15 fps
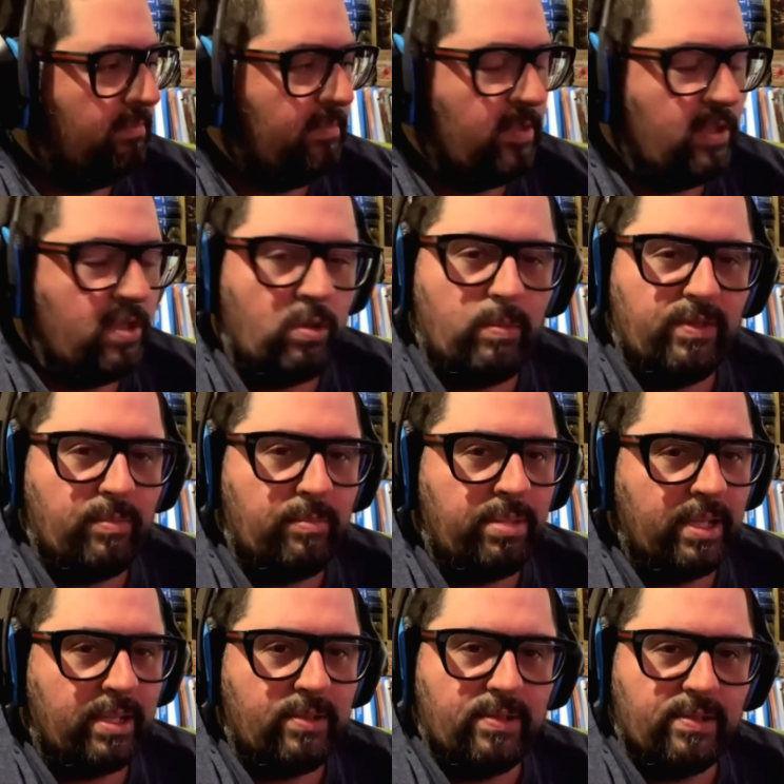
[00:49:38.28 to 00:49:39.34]
Show me some
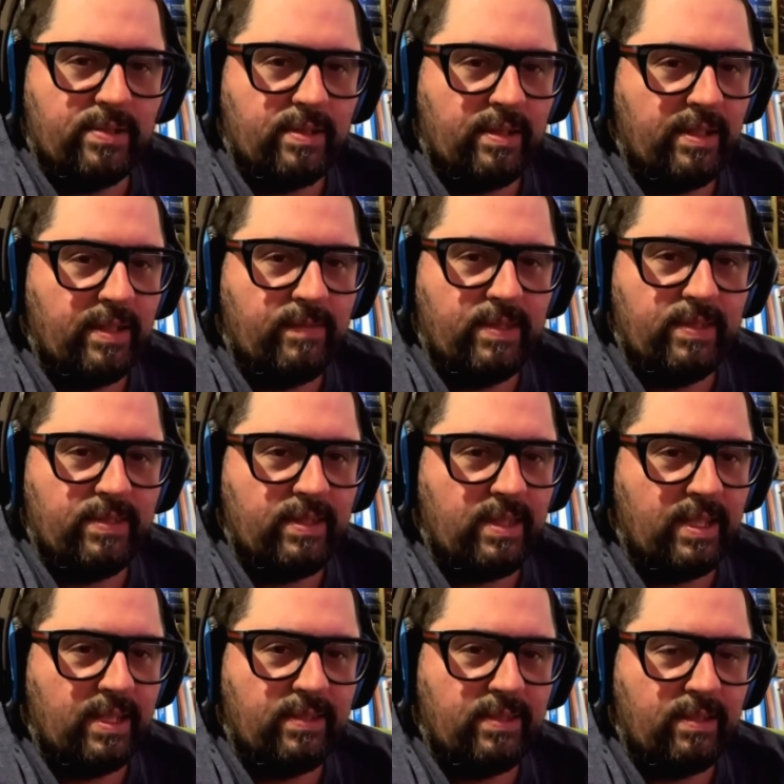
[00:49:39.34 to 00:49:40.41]
pictures. I'd love to see
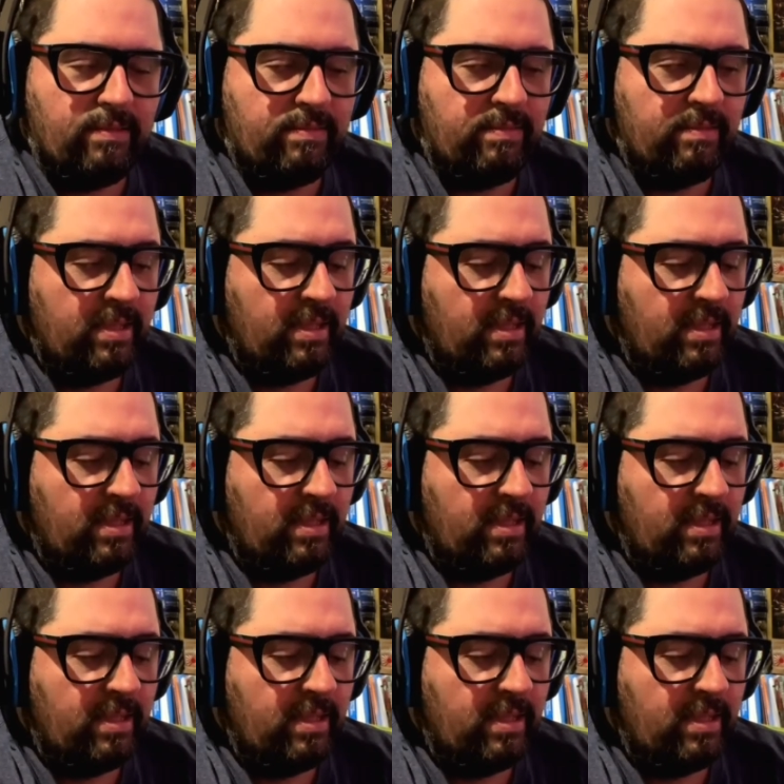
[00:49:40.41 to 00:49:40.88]
that stuff.